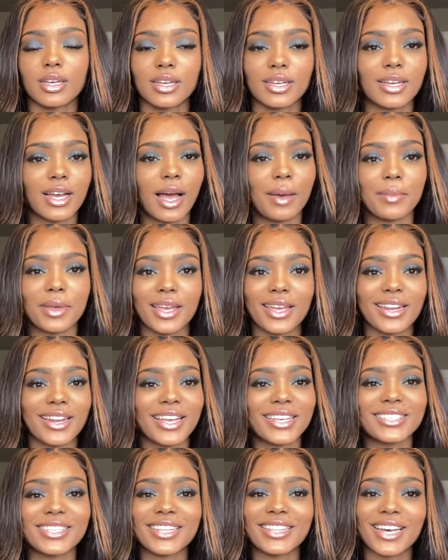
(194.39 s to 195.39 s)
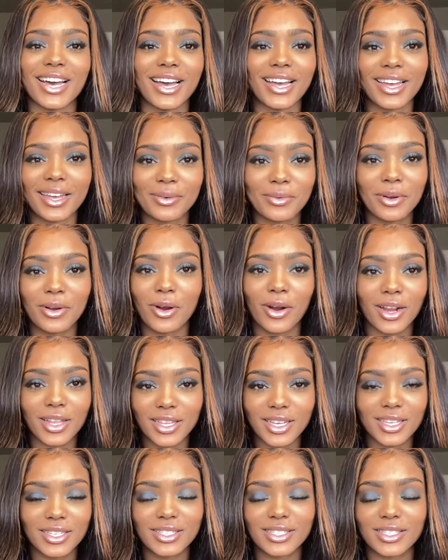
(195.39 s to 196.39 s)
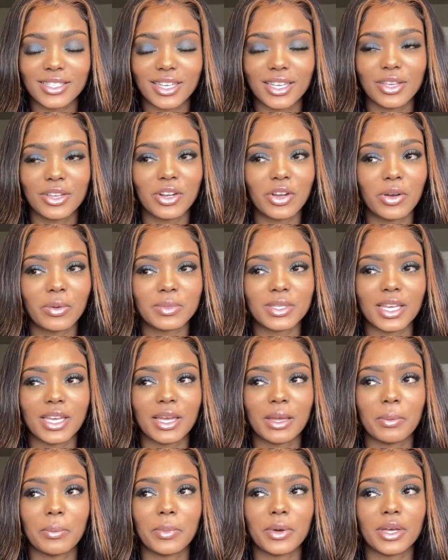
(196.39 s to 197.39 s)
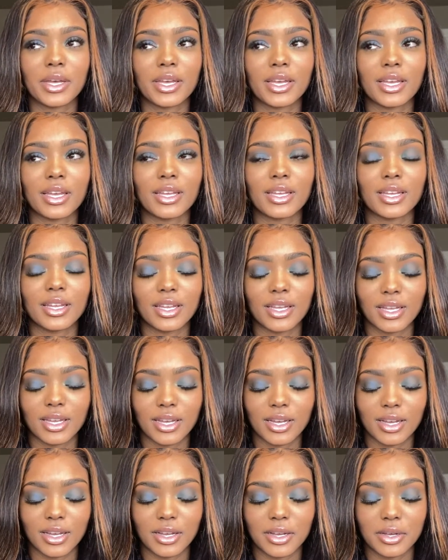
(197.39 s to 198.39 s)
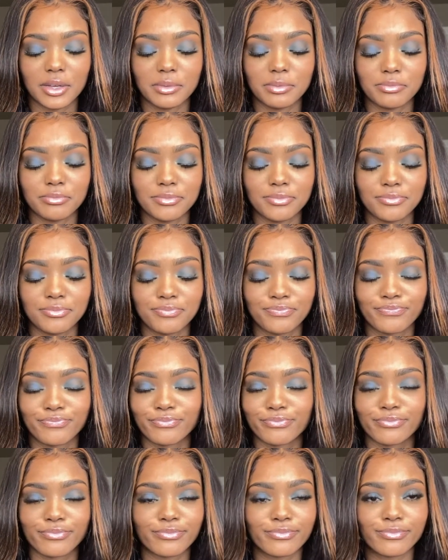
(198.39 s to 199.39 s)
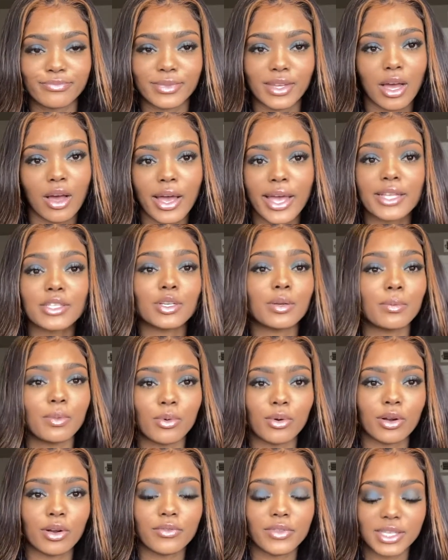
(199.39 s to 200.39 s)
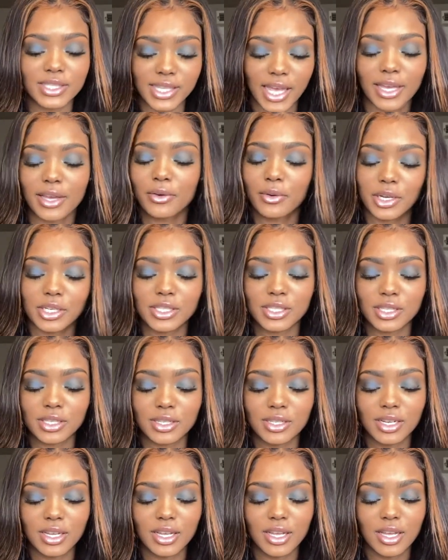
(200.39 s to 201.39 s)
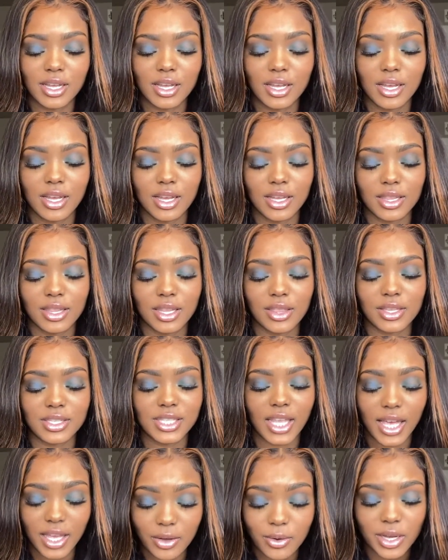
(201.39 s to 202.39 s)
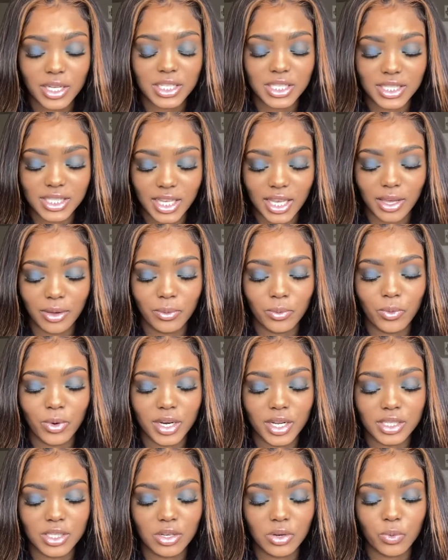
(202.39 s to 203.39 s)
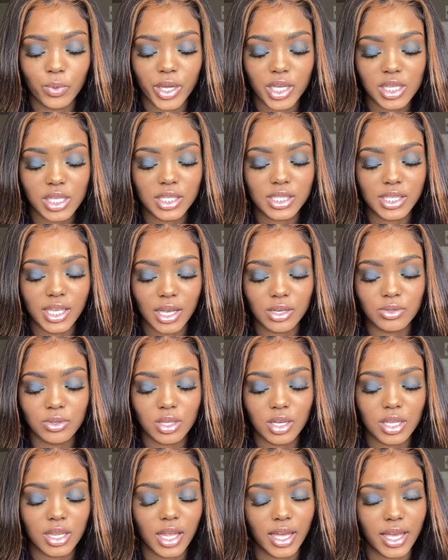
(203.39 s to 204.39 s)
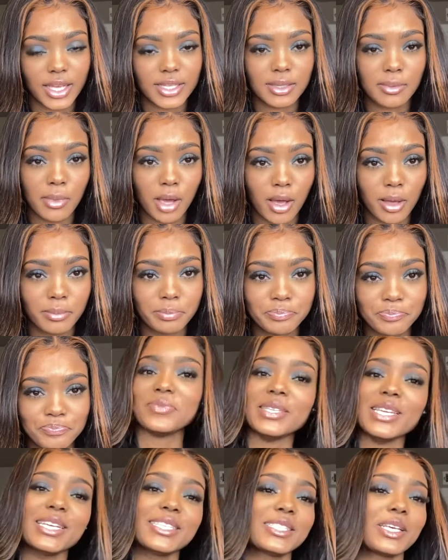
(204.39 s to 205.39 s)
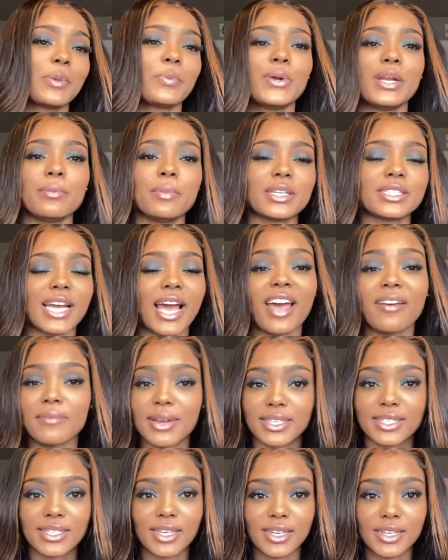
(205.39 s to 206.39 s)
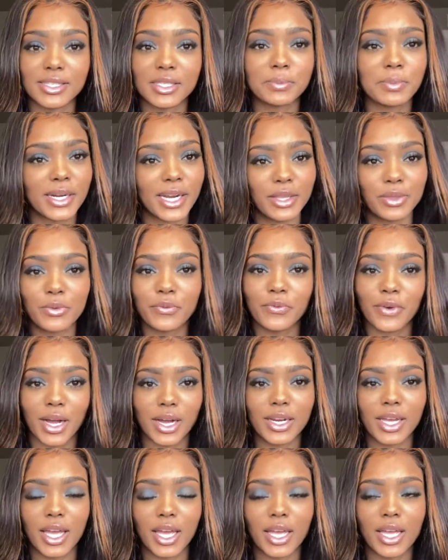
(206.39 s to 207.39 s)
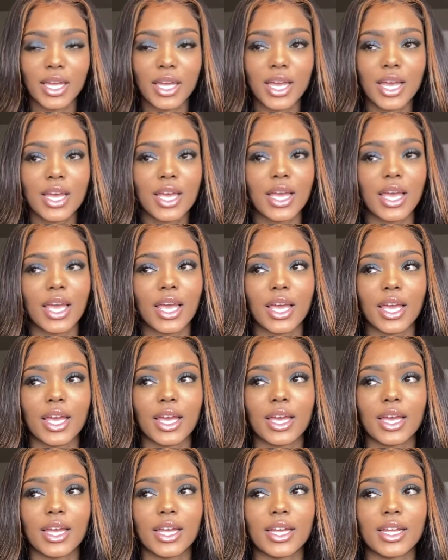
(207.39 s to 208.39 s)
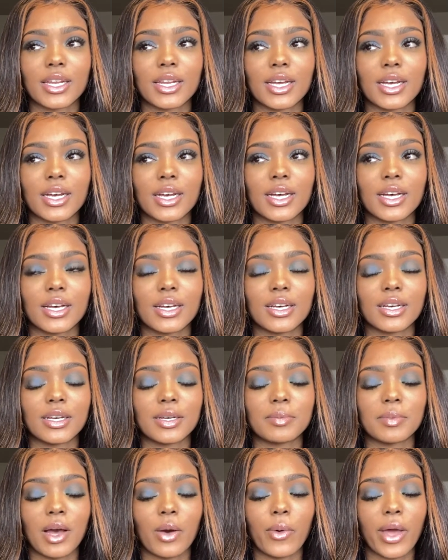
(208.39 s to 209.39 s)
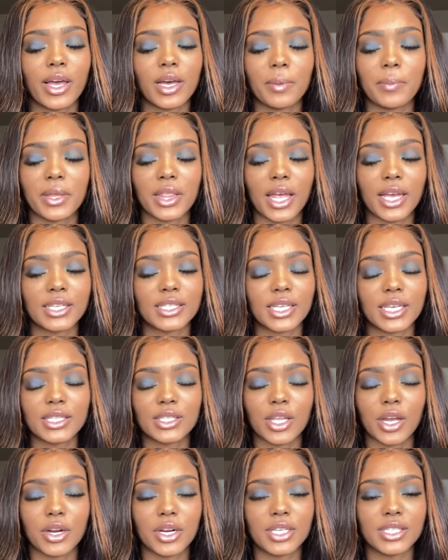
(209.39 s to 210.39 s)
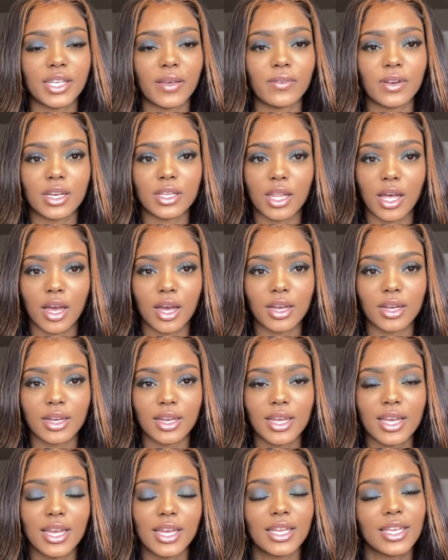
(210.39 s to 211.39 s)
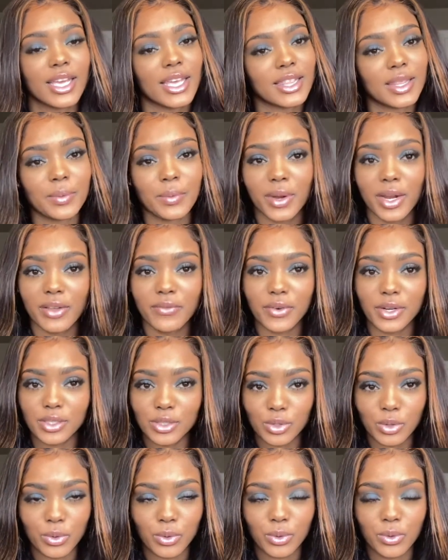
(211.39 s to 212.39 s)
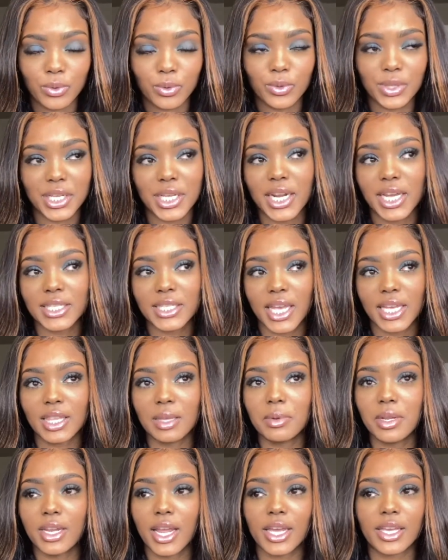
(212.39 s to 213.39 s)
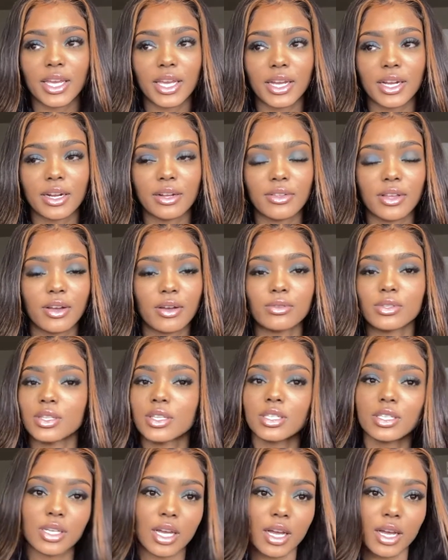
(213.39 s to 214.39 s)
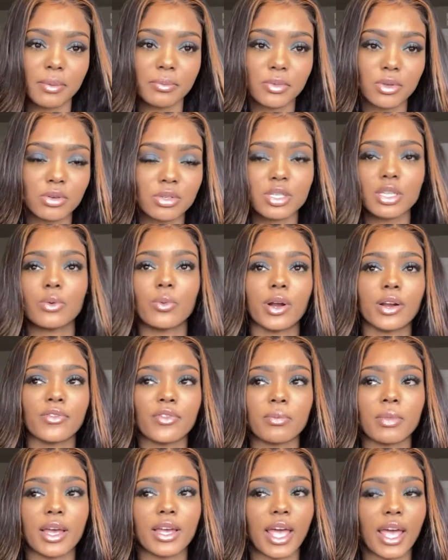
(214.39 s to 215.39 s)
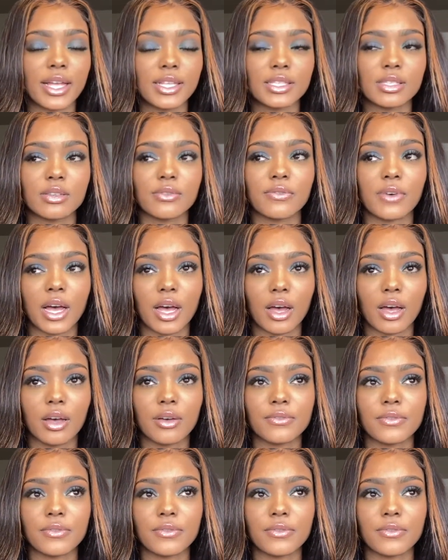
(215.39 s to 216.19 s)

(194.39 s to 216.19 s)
I mean, it's a lot regardless, you know what I'm saying? But um, I'll answer more on this second question. Then the second question said, what does your weekly schedule look like as a mom? So pretty much I have my sons Monday through Friday and um, I wake up at like 6.30, 7 o'clock, get them ready for school. Then I take them to daycare, then go to the shop, usually work from like 8 to 5